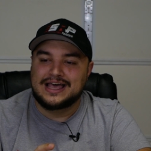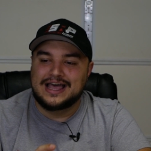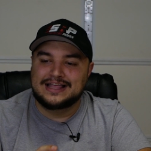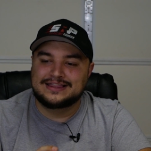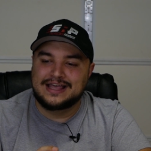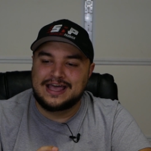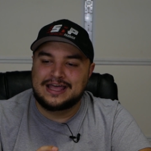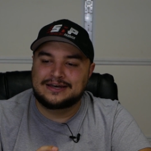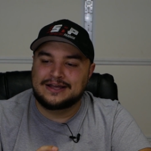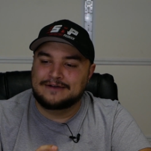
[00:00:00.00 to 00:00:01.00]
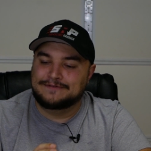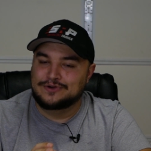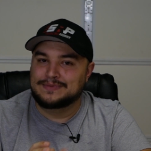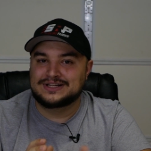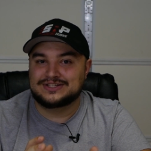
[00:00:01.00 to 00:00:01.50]
And then a few
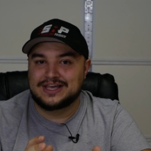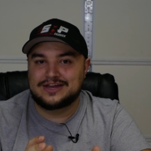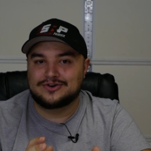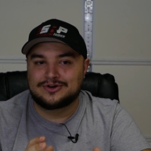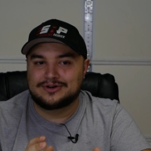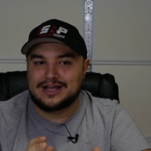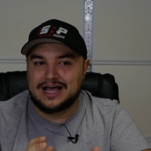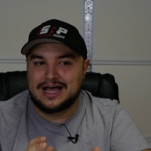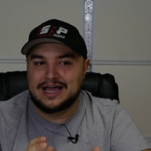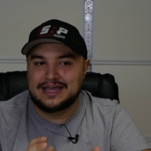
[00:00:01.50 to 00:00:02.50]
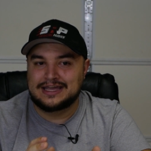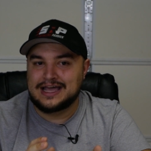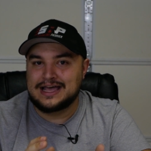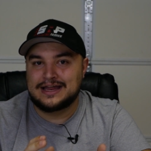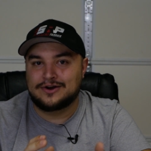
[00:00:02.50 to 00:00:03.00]
months later, I
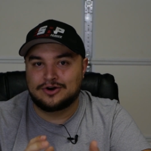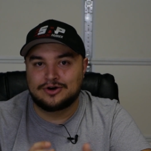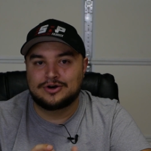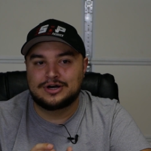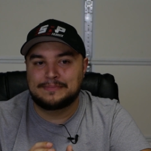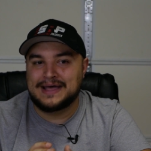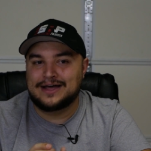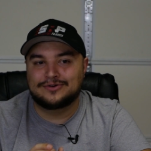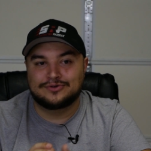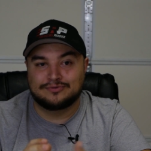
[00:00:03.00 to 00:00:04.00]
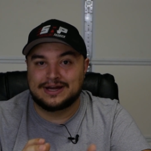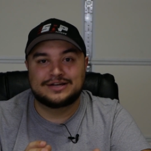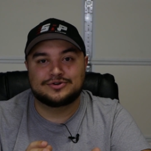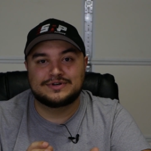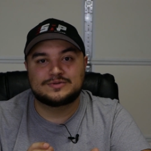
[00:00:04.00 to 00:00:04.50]
had heard about
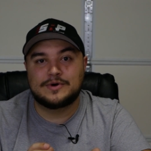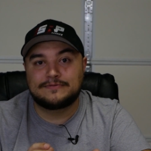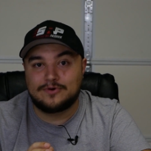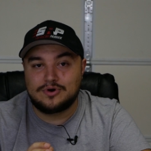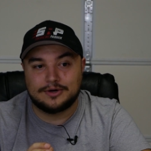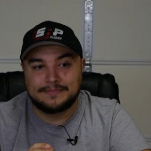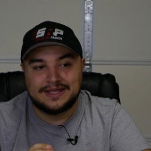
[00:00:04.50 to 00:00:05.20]
Gran Turismo four.